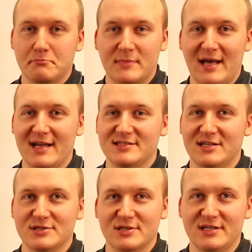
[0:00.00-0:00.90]
that
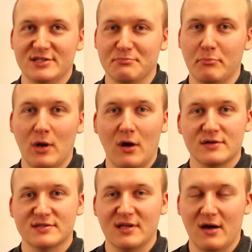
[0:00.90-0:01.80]
essentially just
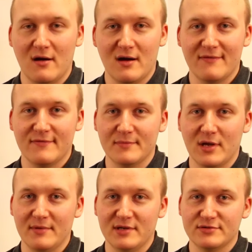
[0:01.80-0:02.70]
blocks the RF from
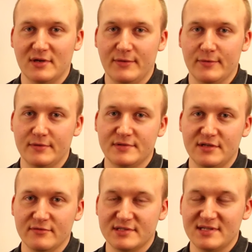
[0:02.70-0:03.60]
coming straight through to
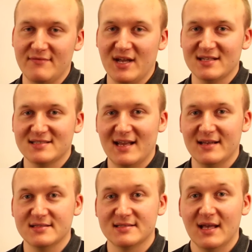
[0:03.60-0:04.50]
your receiving
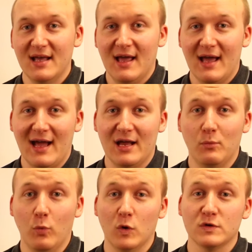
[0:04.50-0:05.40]
antennas, and
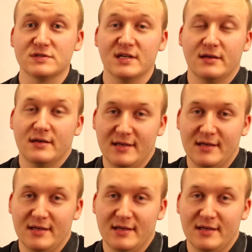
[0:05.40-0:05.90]
water.